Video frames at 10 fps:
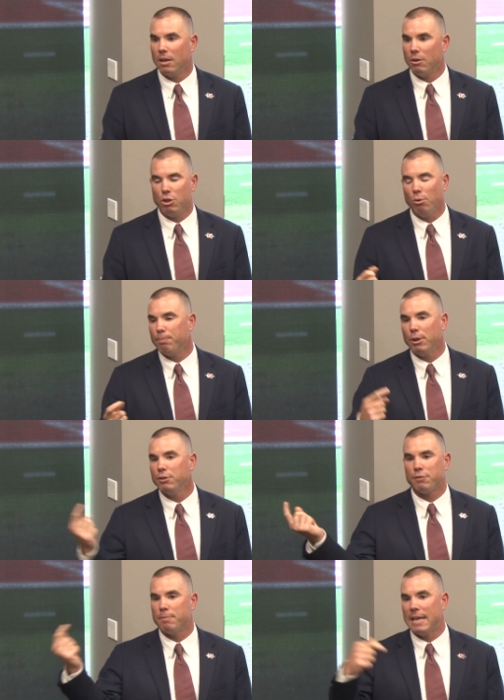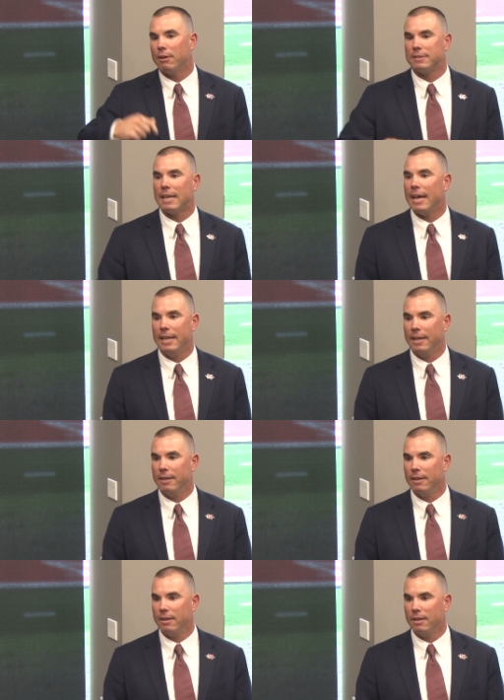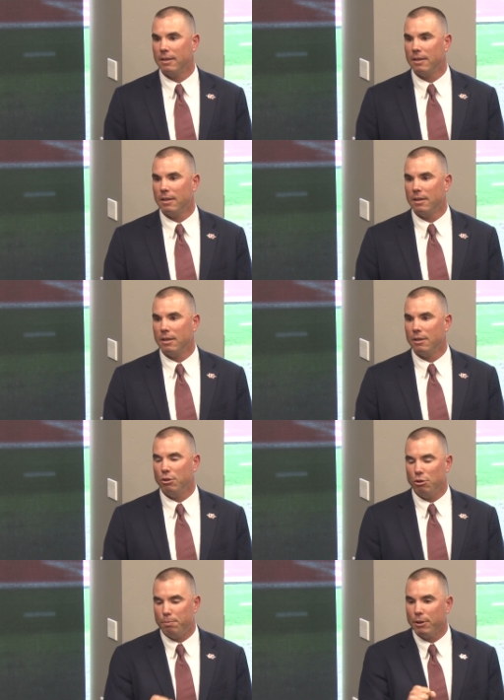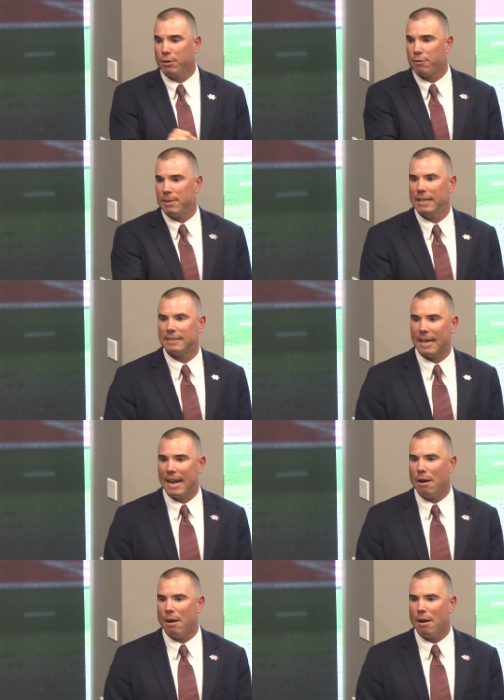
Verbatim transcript: You don't build it from the outside in. You build it from the inside